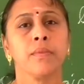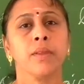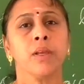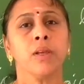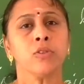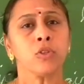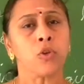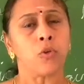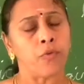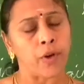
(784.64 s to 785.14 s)

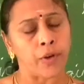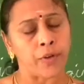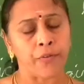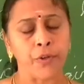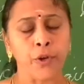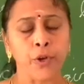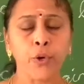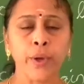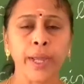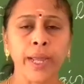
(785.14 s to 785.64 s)
So for
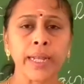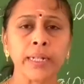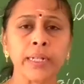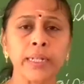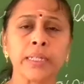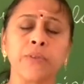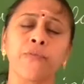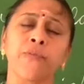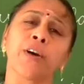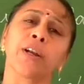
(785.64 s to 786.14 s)

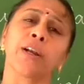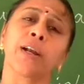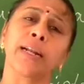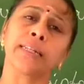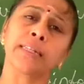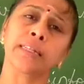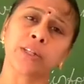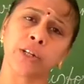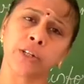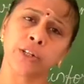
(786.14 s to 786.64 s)
fuels, for
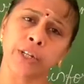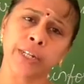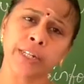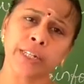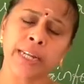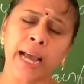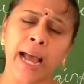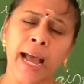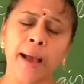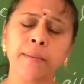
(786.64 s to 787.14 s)

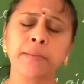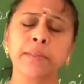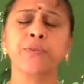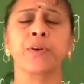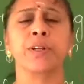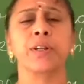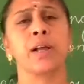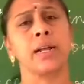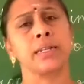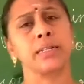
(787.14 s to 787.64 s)
constructing dams,
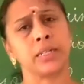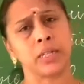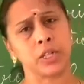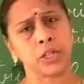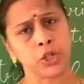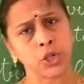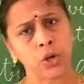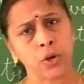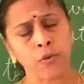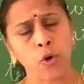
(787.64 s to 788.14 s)
for
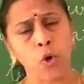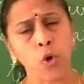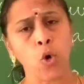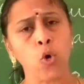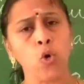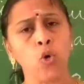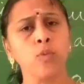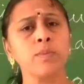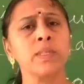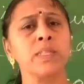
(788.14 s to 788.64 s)
construction of
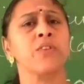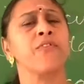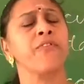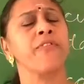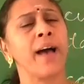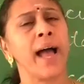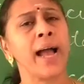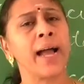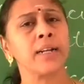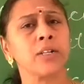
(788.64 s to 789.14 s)
homes,
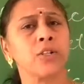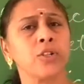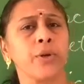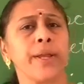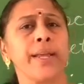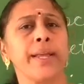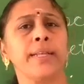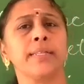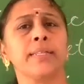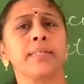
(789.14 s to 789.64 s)

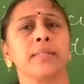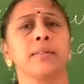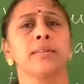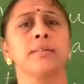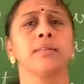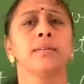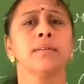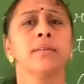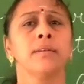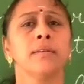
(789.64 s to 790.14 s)
factories.
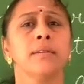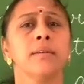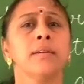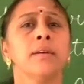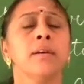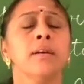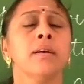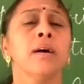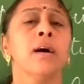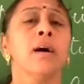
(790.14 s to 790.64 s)

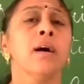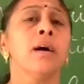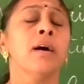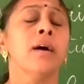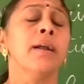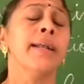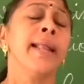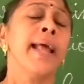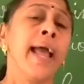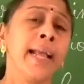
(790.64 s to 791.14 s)

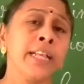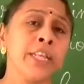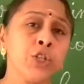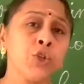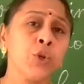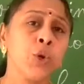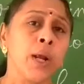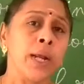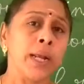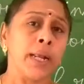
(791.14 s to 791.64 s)

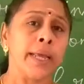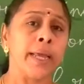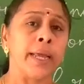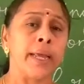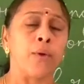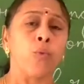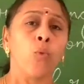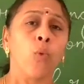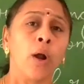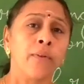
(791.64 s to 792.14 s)

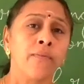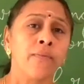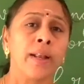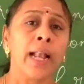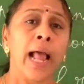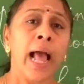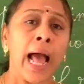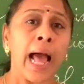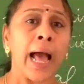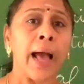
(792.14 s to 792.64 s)
Naturally, what
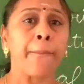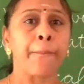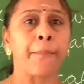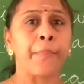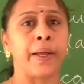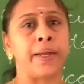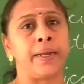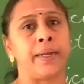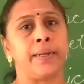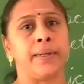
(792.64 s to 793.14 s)
will happen?